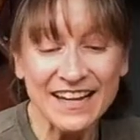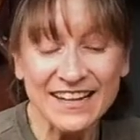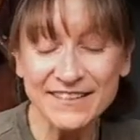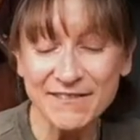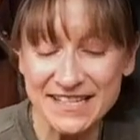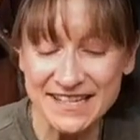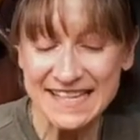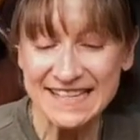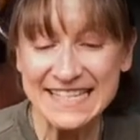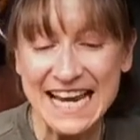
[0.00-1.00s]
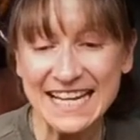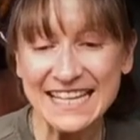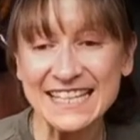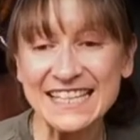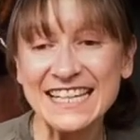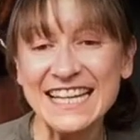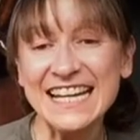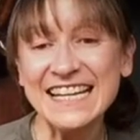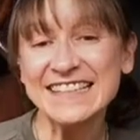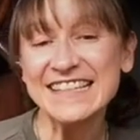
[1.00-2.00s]
So under this deck
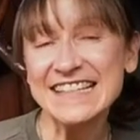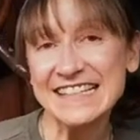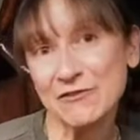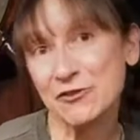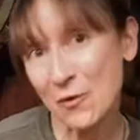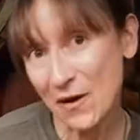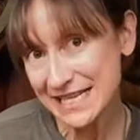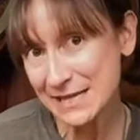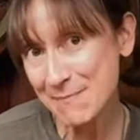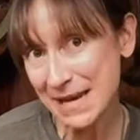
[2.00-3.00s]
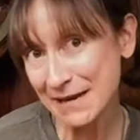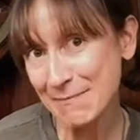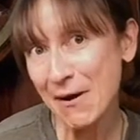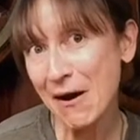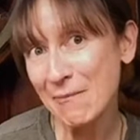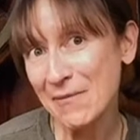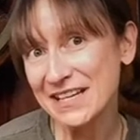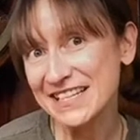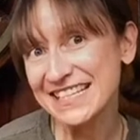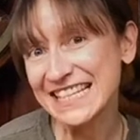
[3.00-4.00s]
is concealed quite a big
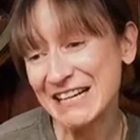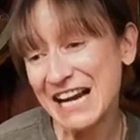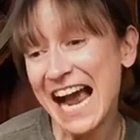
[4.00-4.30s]
compartment,